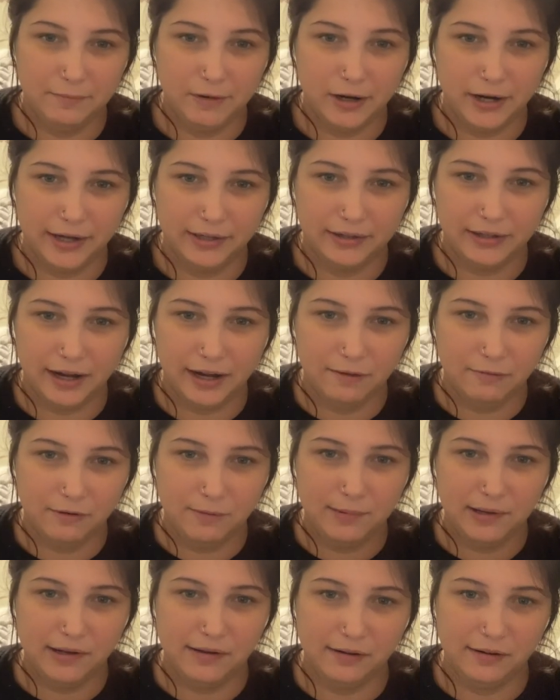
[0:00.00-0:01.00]
Like, that would
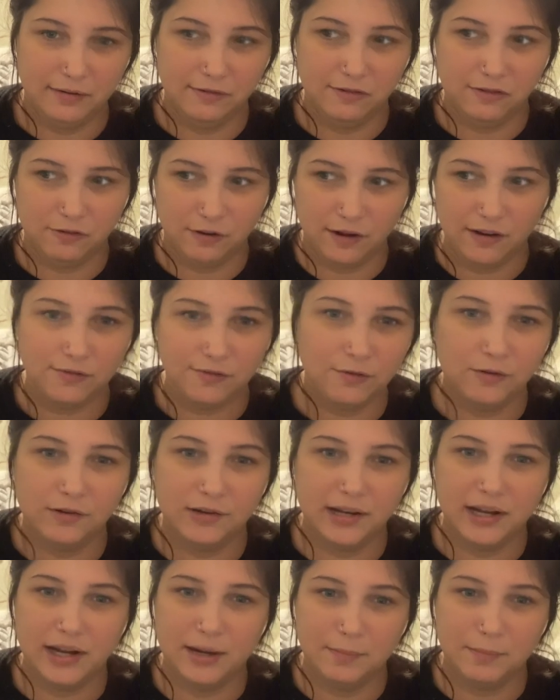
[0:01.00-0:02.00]
be stressful to
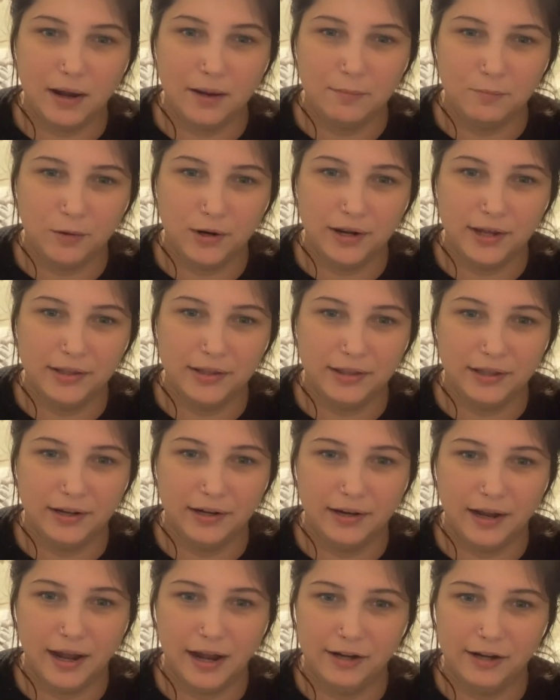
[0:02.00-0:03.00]
keep up with. And
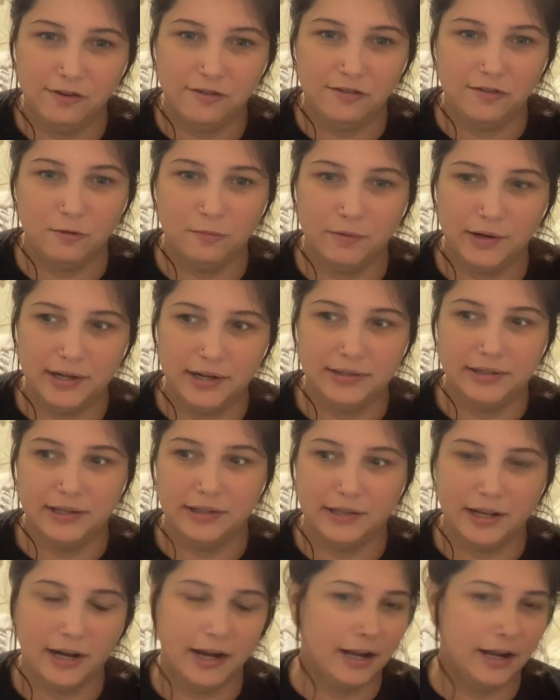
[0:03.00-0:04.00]
I just don't want anything
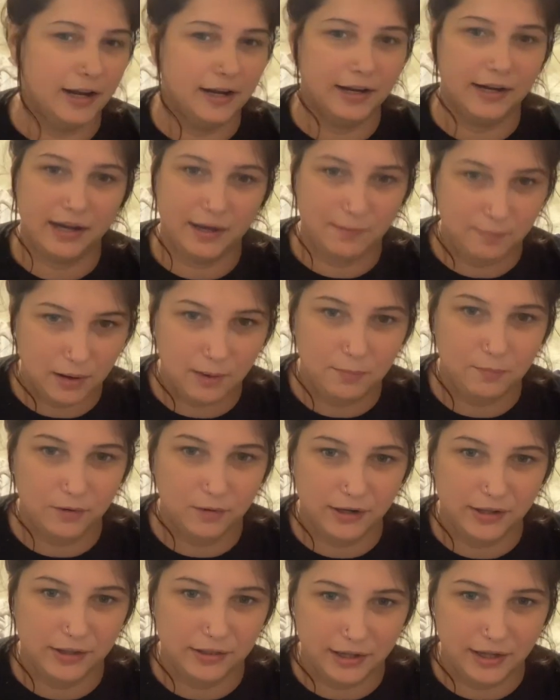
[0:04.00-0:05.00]
that I got to keep up
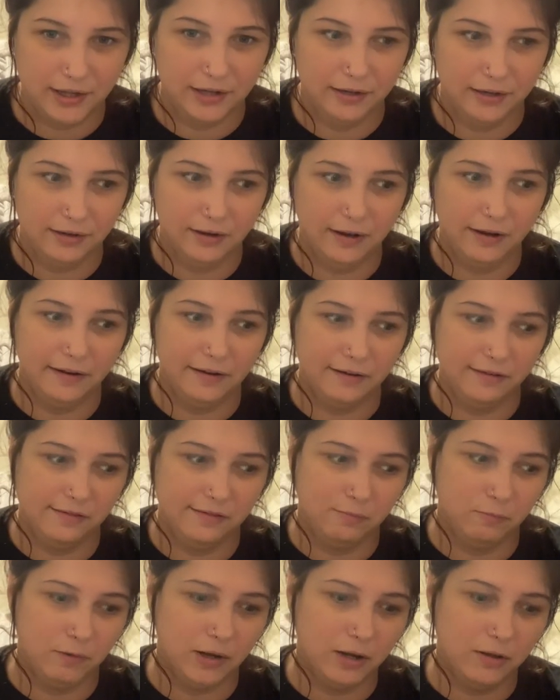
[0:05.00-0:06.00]
with. And as
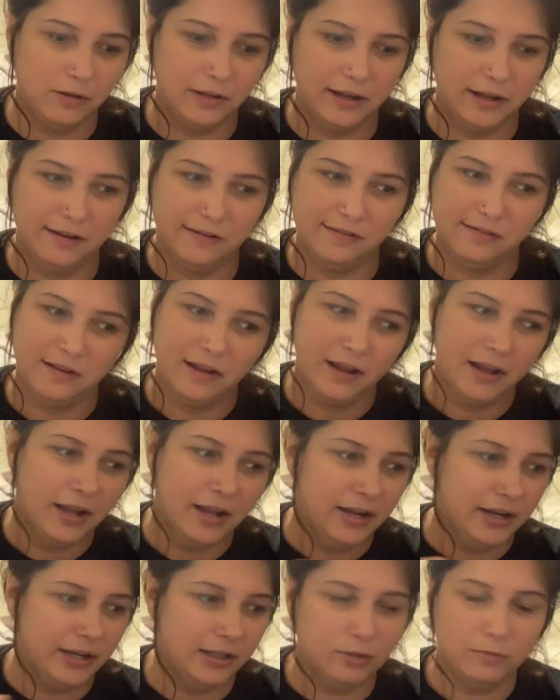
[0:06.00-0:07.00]
well as,
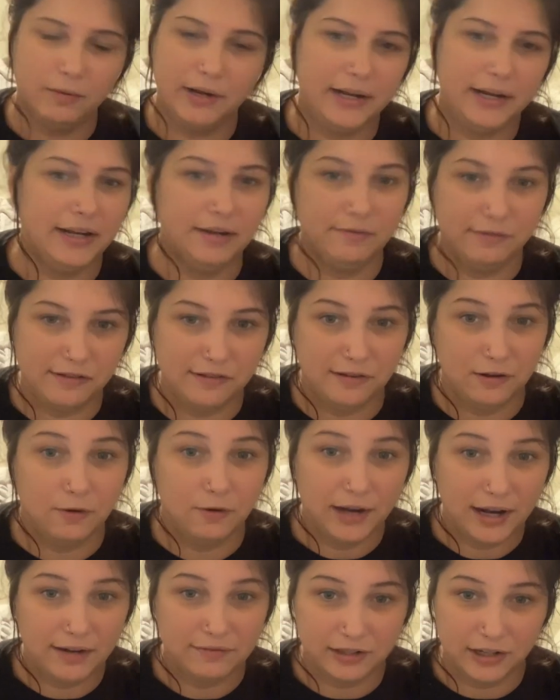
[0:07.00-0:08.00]
either way, he would still
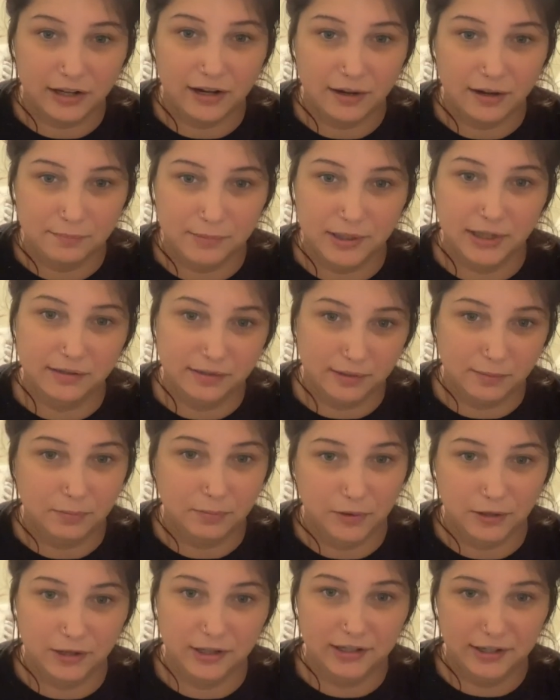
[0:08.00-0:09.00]
have to cut me to
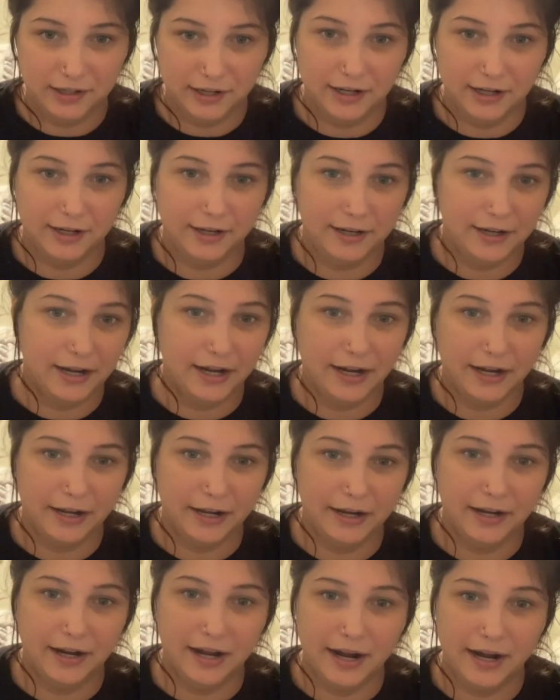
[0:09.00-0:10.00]
put it in.
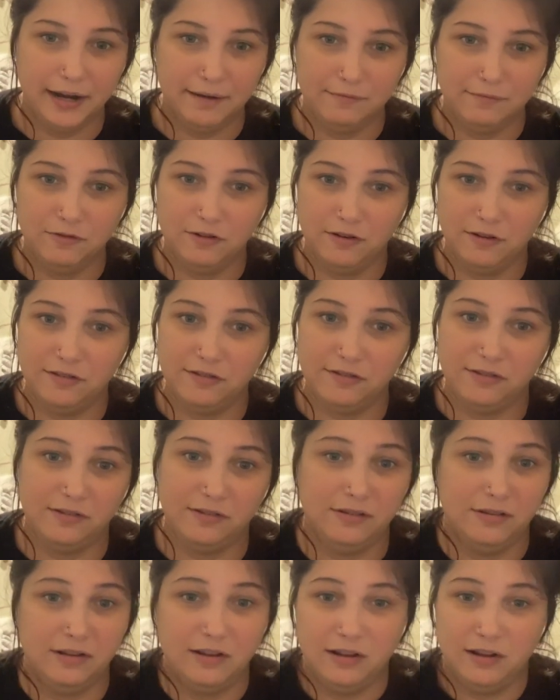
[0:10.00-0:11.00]
And I'm just
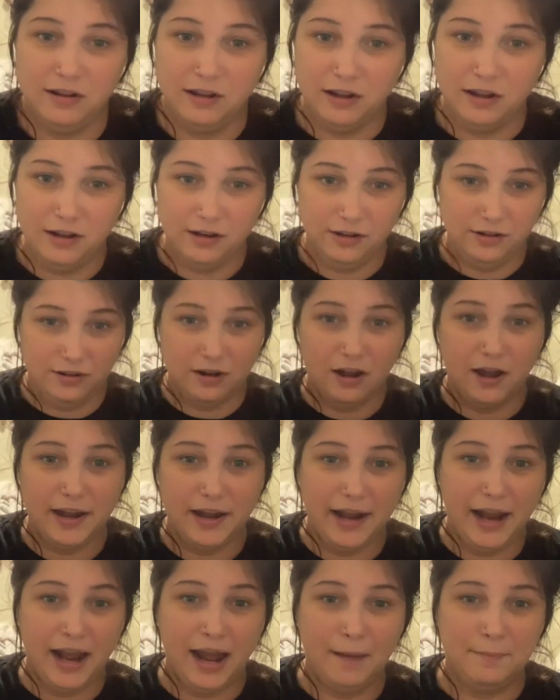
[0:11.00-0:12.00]
not
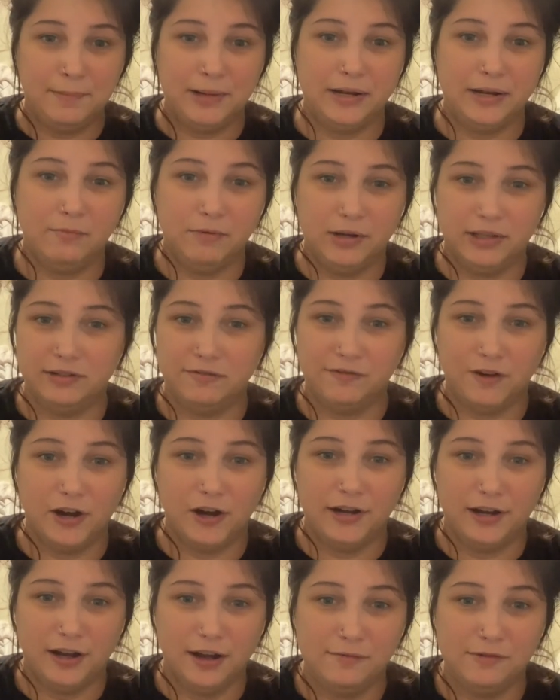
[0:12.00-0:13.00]
happy with a
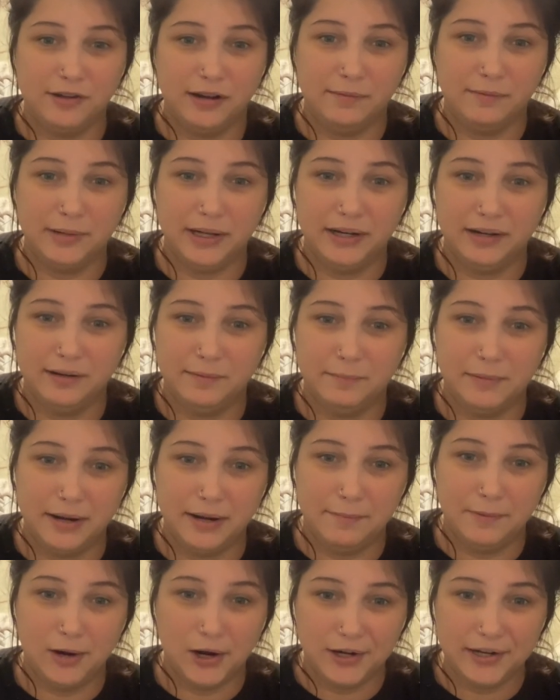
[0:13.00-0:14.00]
foreign object being in my
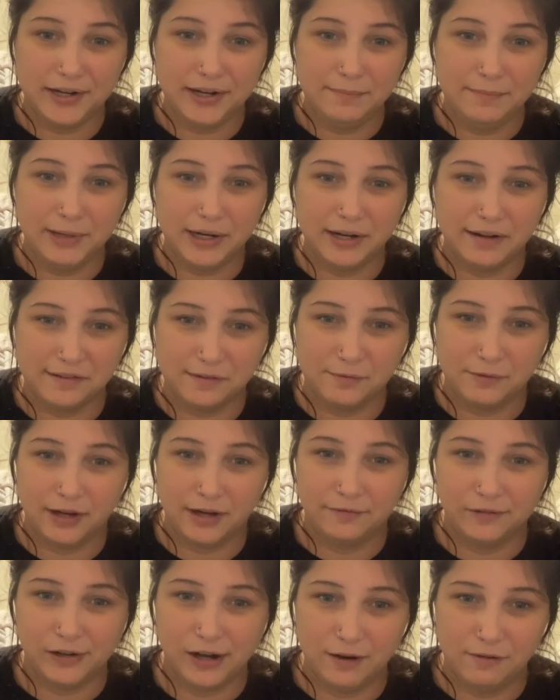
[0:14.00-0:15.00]
body because
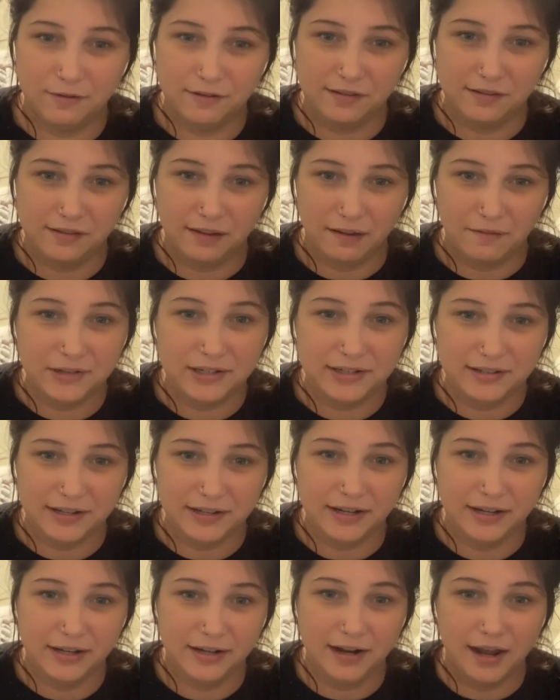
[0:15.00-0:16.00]
whenever I was
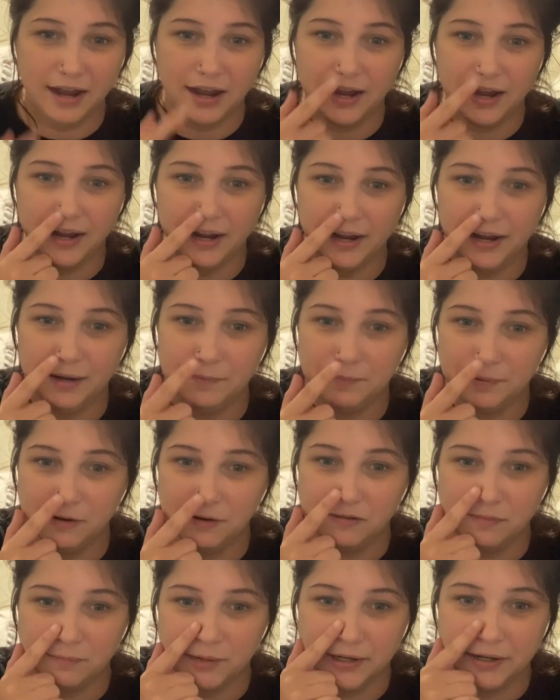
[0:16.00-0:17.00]
17, I
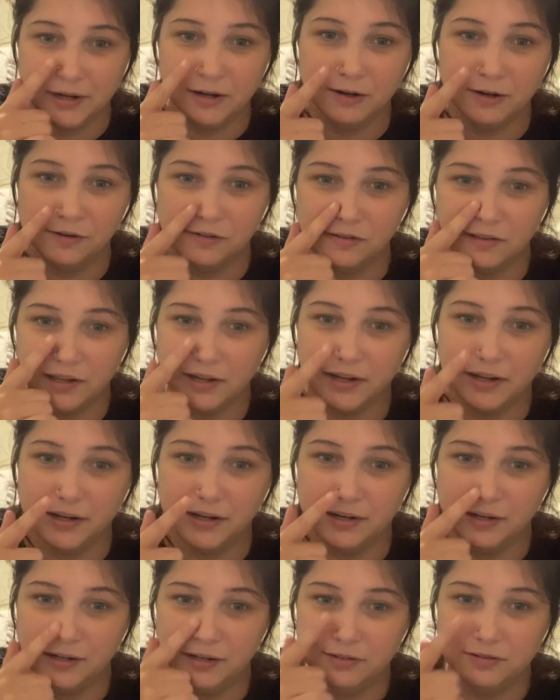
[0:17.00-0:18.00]
pierced my nose,
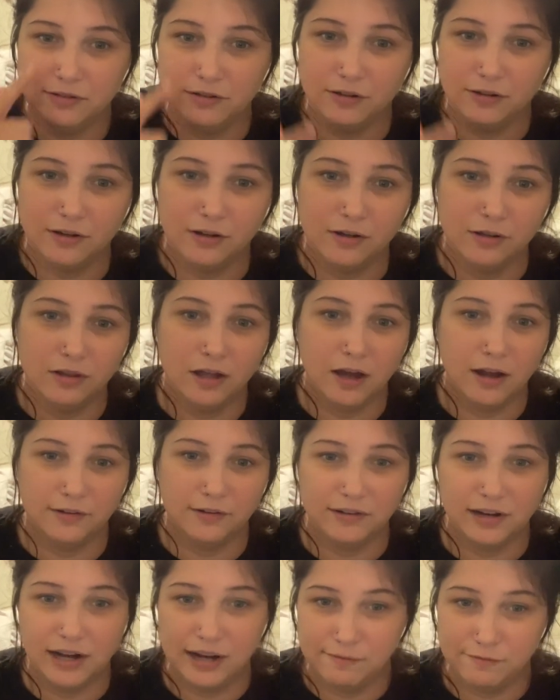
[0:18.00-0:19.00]
and it took a long
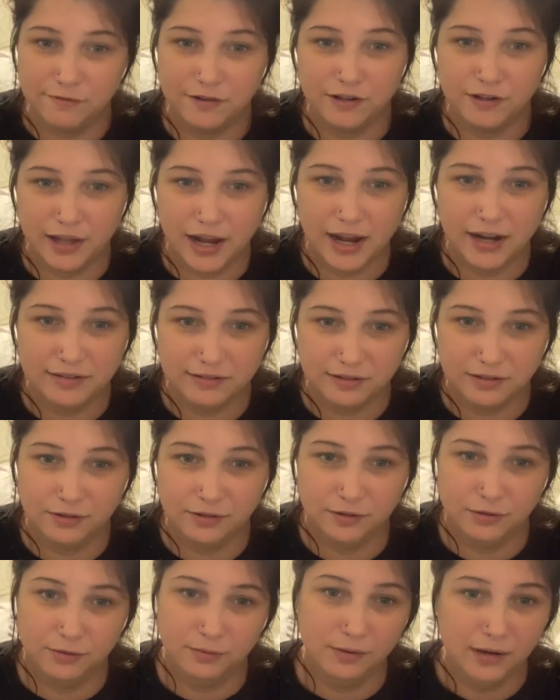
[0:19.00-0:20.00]
time for that
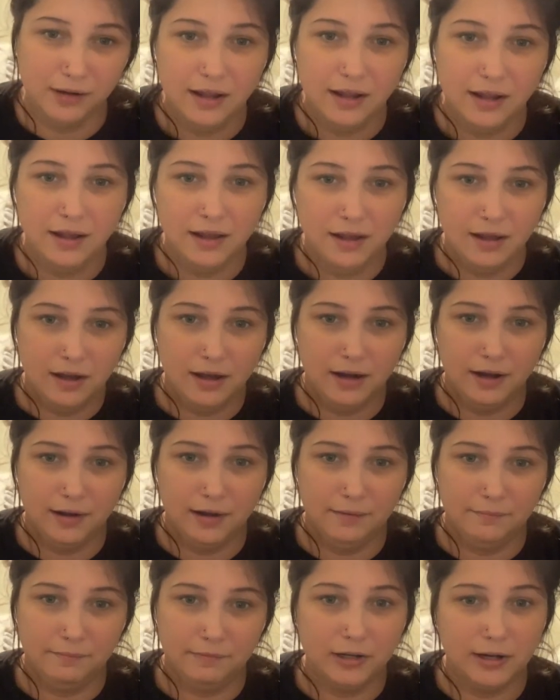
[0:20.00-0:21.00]
to
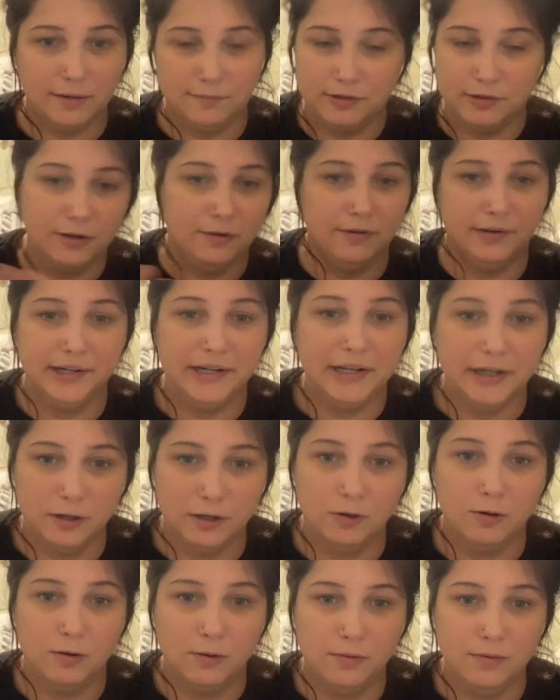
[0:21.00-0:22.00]
come to and
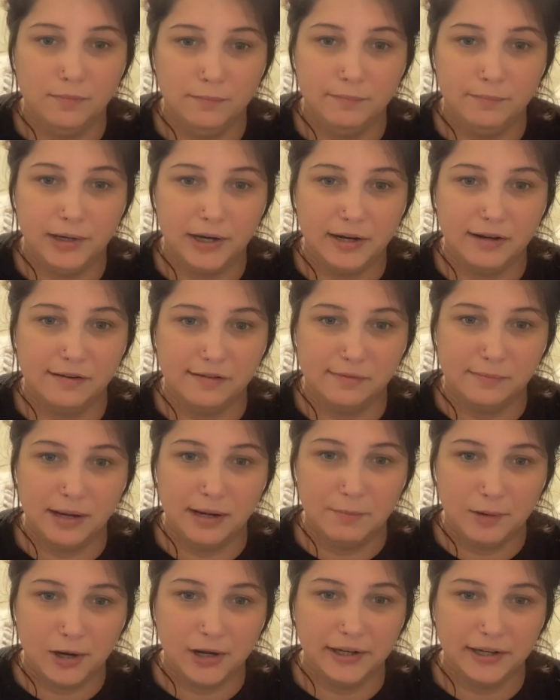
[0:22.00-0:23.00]
heal because my
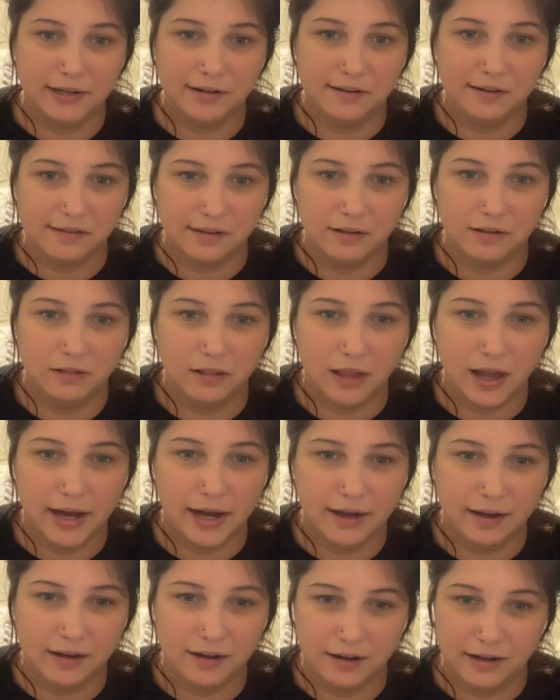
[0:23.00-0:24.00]
body doesn't
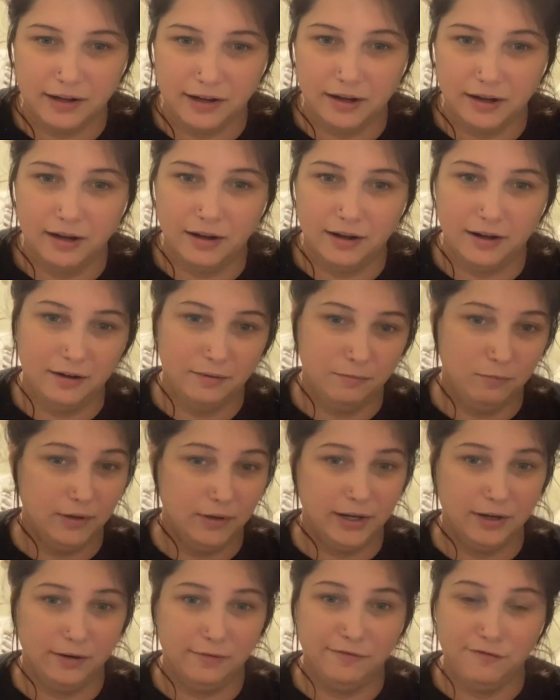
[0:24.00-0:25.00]
like
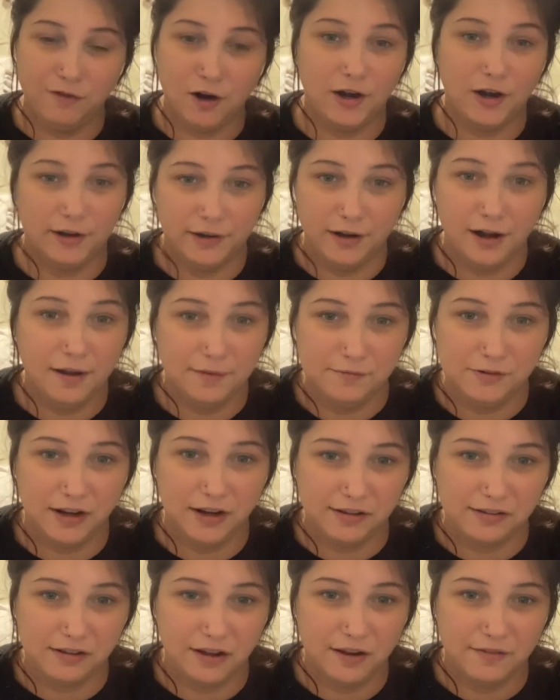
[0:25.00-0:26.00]
weird foreign
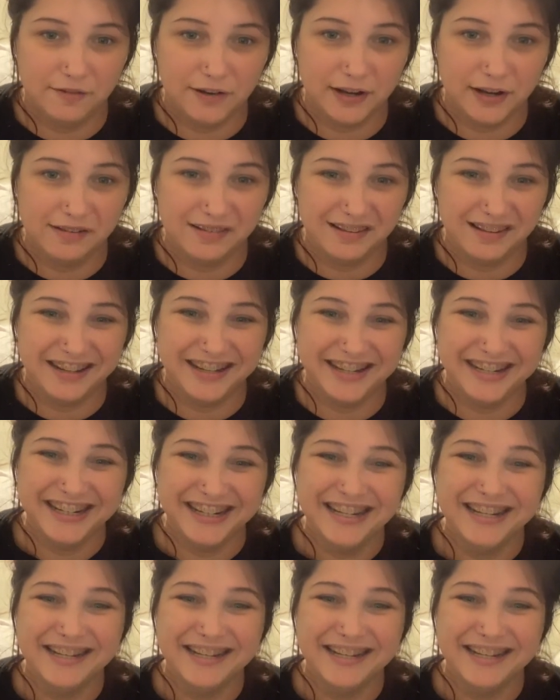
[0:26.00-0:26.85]
objects, obviously.